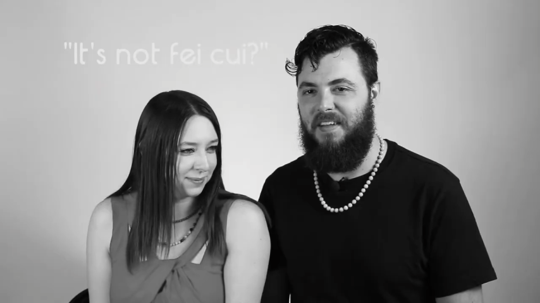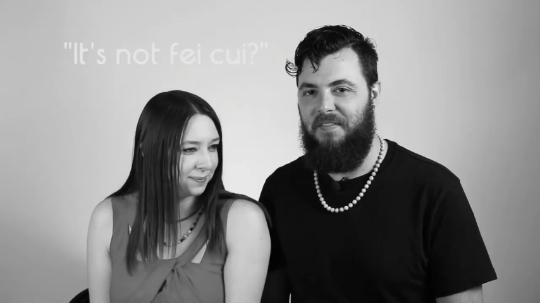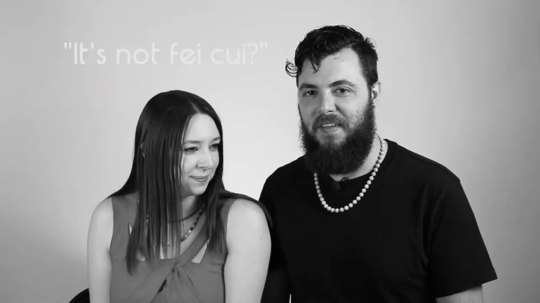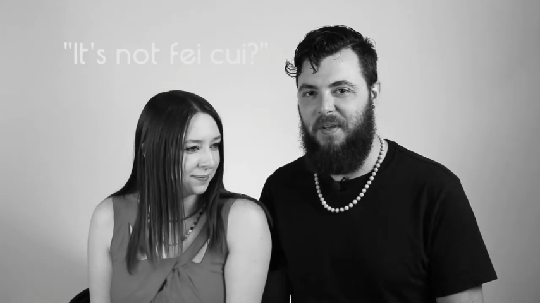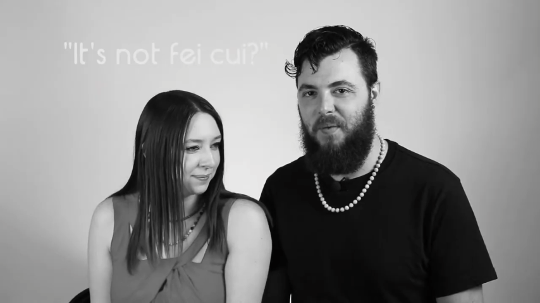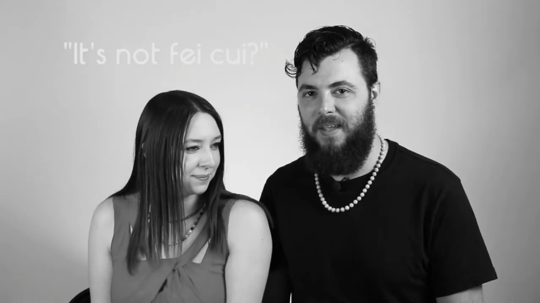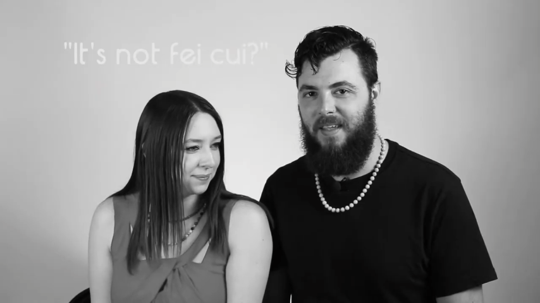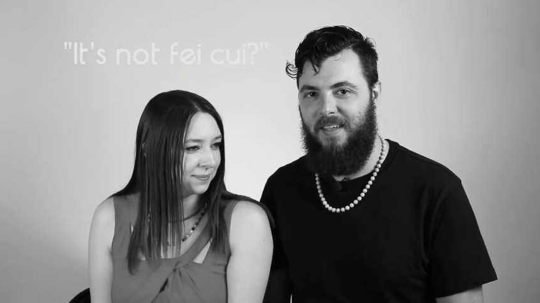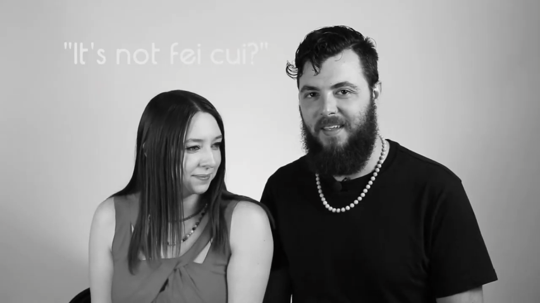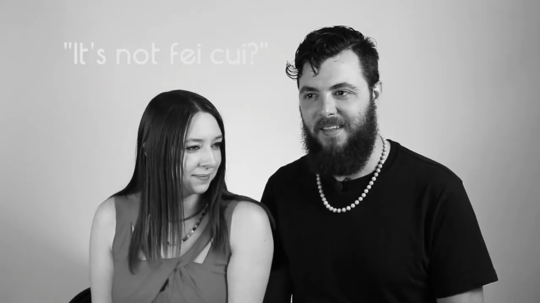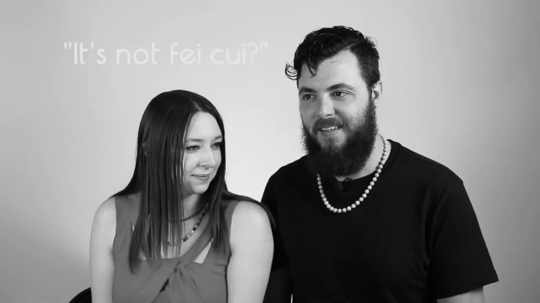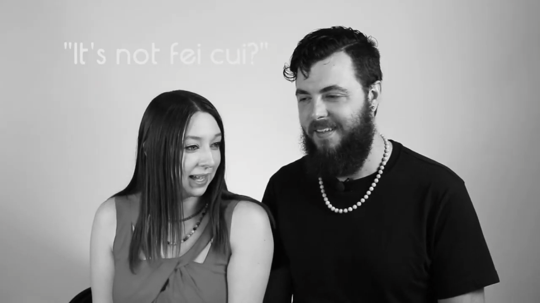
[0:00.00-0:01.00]
Speaker 1: not fake we.
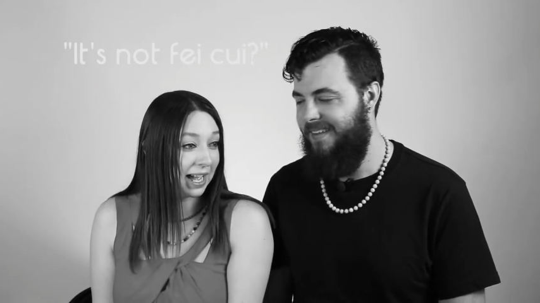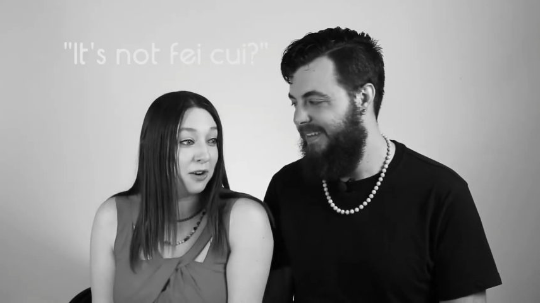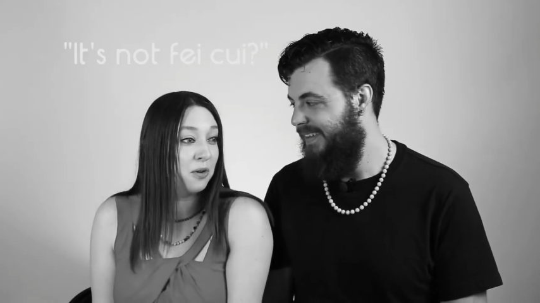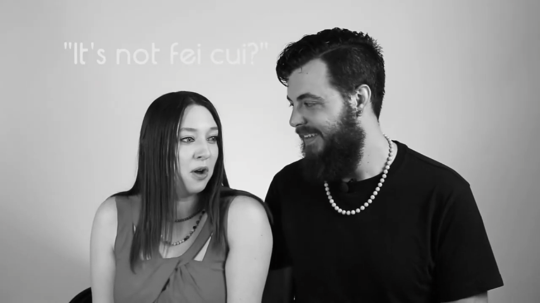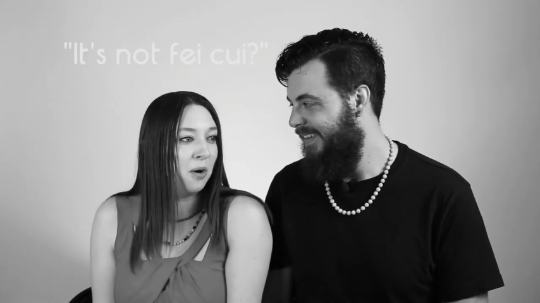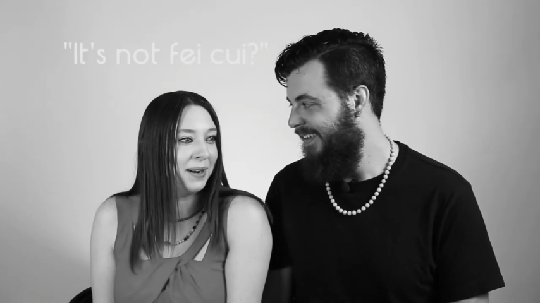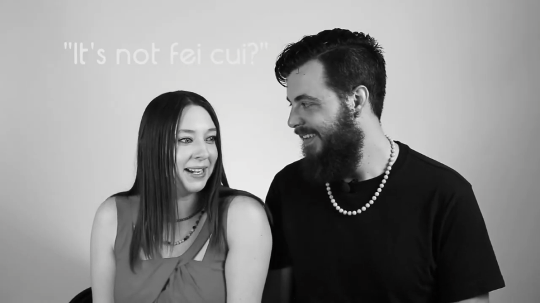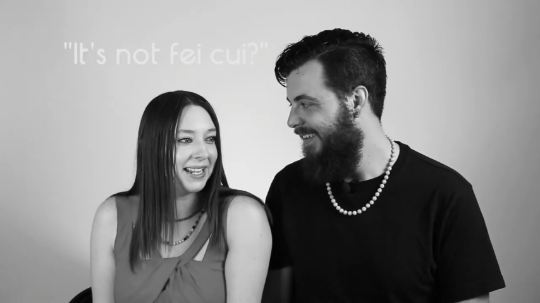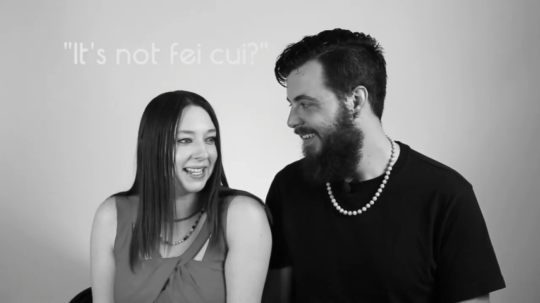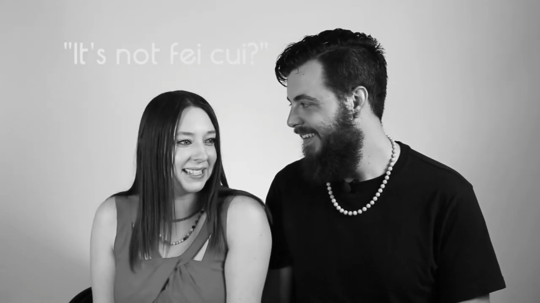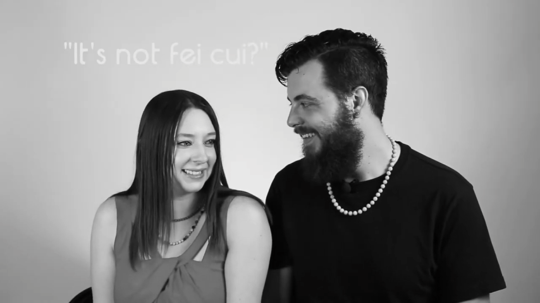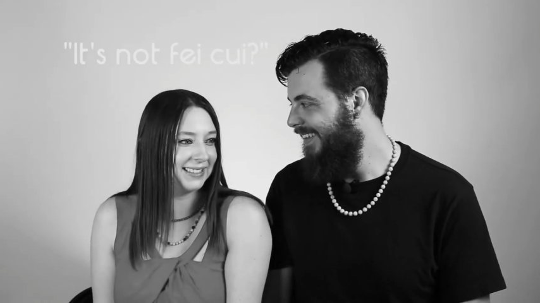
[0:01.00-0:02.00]
Speaker 2: I don't know what it
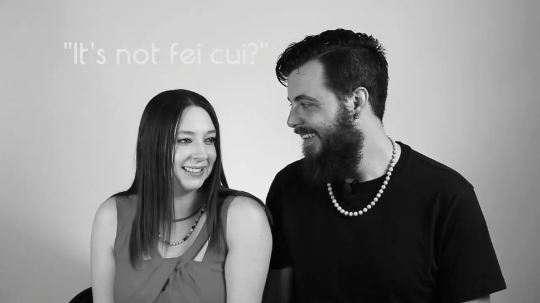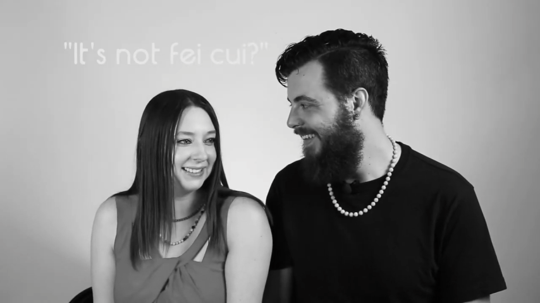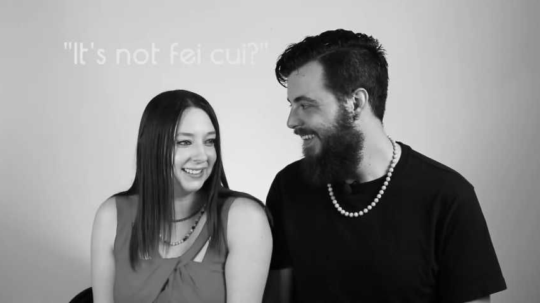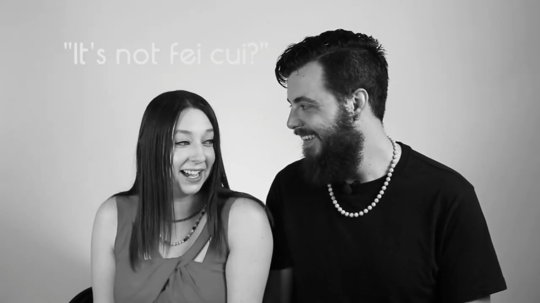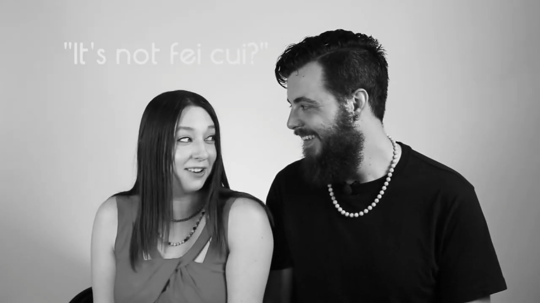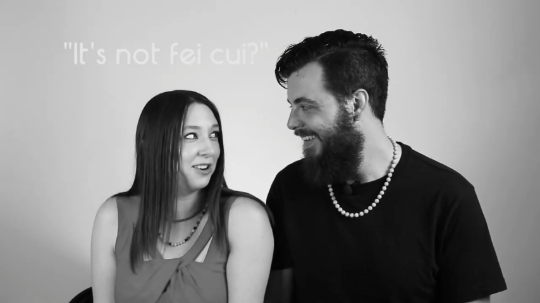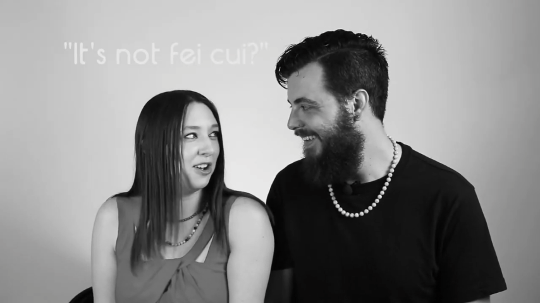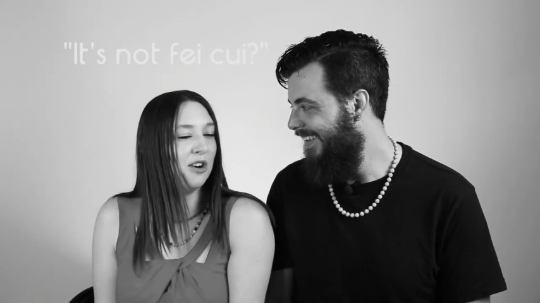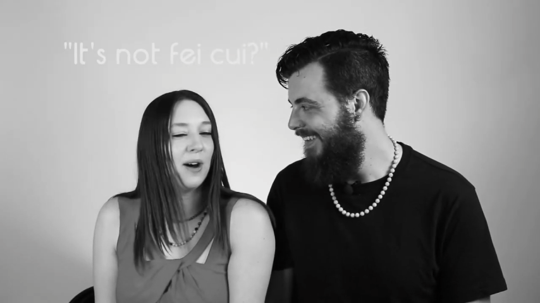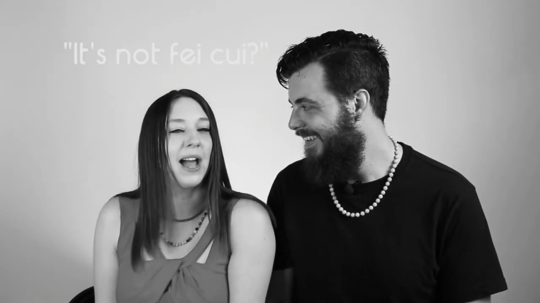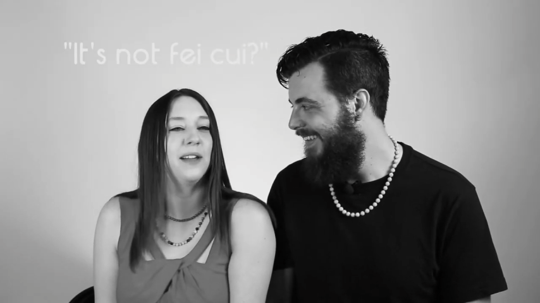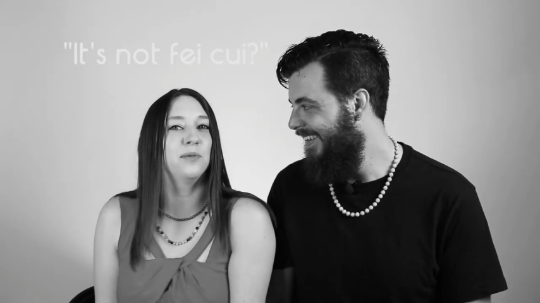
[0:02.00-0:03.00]
is. I don't
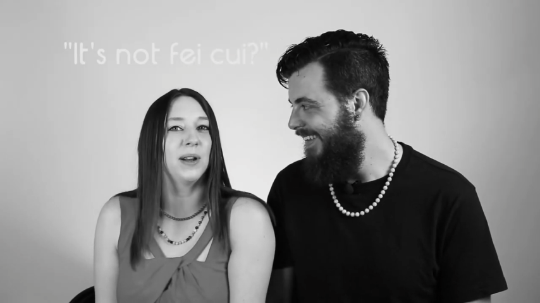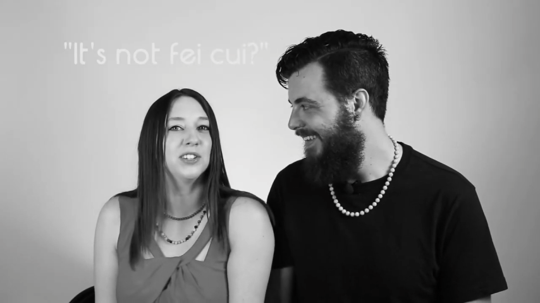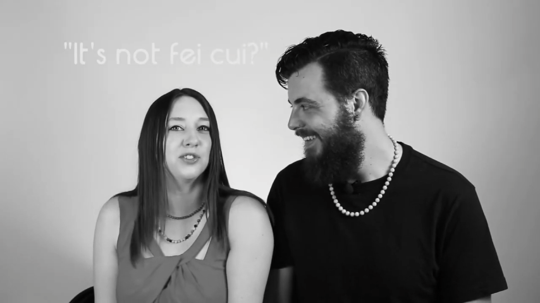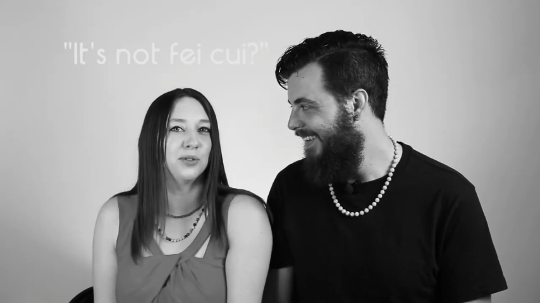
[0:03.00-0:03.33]
know, I read